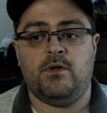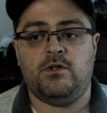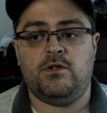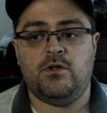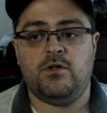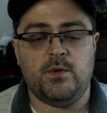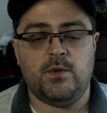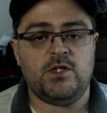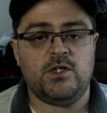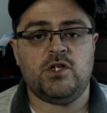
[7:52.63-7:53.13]

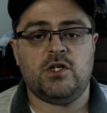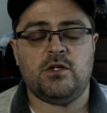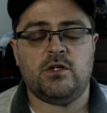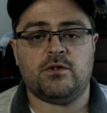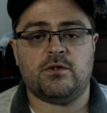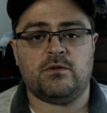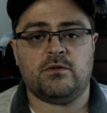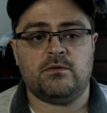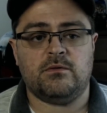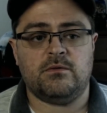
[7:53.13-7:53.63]
to each
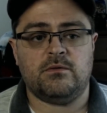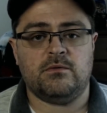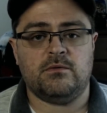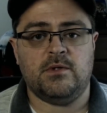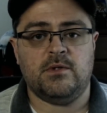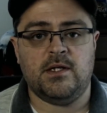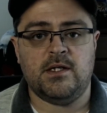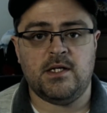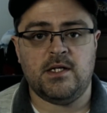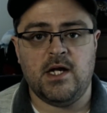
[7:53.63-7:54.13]
other
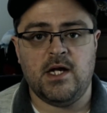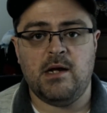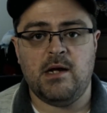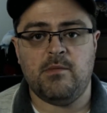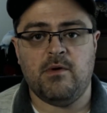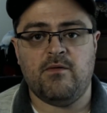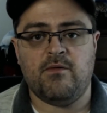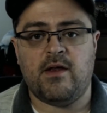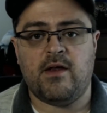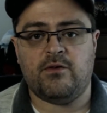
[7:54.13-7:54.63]
in the
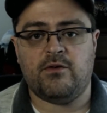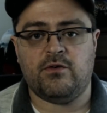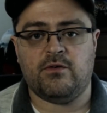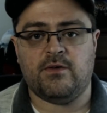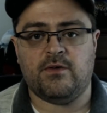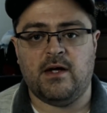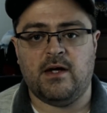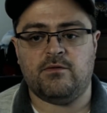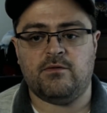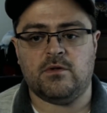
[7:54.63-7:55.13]
name of that
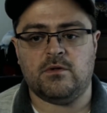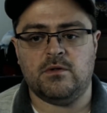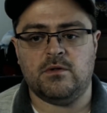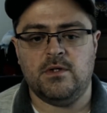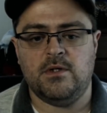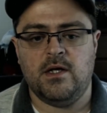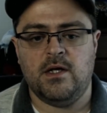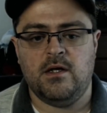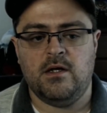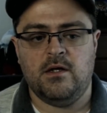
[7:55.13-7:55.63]
survival.
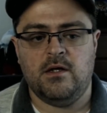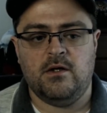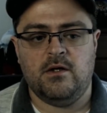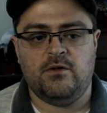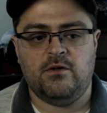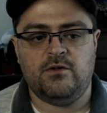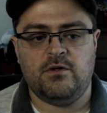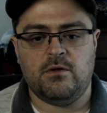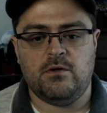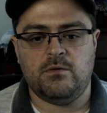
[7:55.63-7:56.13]

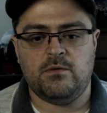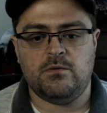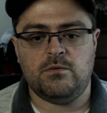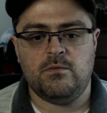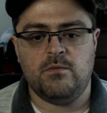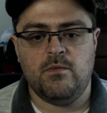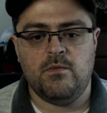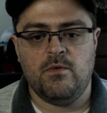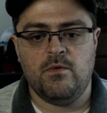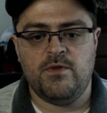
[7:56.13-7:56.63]
So
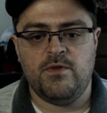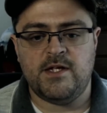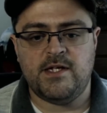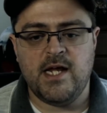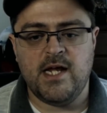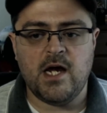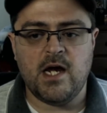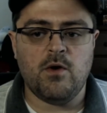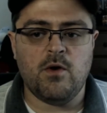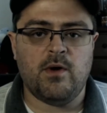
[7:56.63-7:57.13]
the
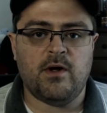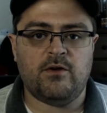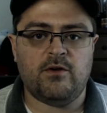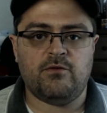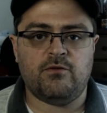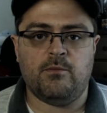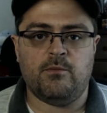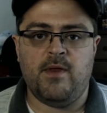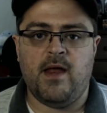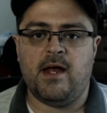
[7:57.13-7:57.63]
takeaways
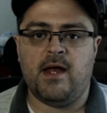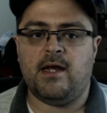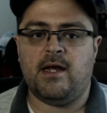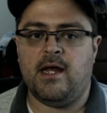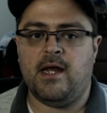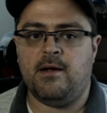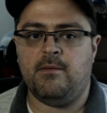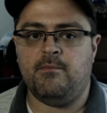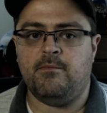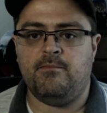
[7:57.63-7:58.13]
from that
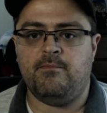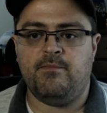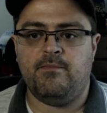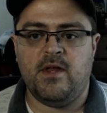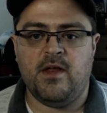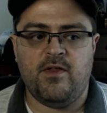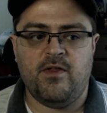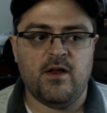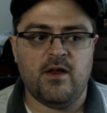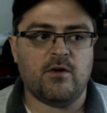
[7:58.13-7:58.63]
game,
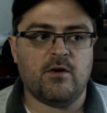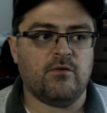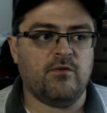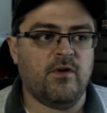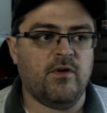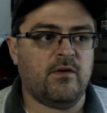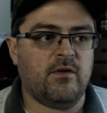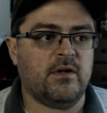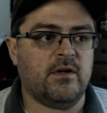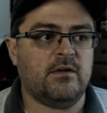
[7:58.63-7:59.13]
I think, are
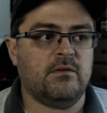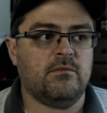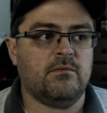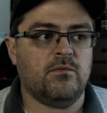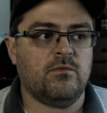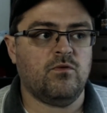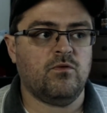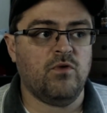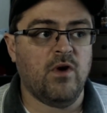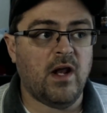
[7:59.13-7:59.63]
very
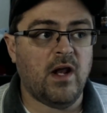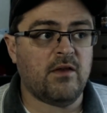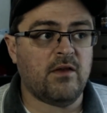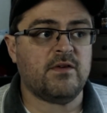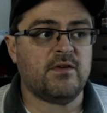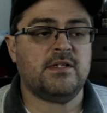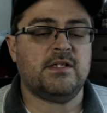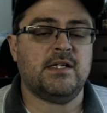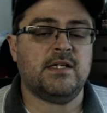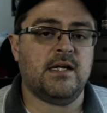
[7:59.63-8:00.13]

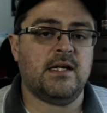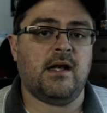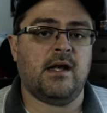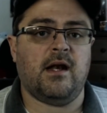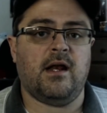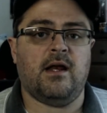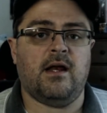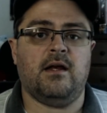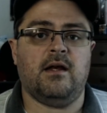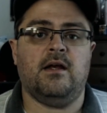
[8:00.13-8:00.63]
relevant to
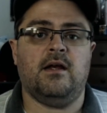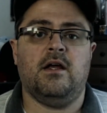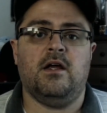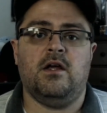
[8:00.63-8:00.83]
today,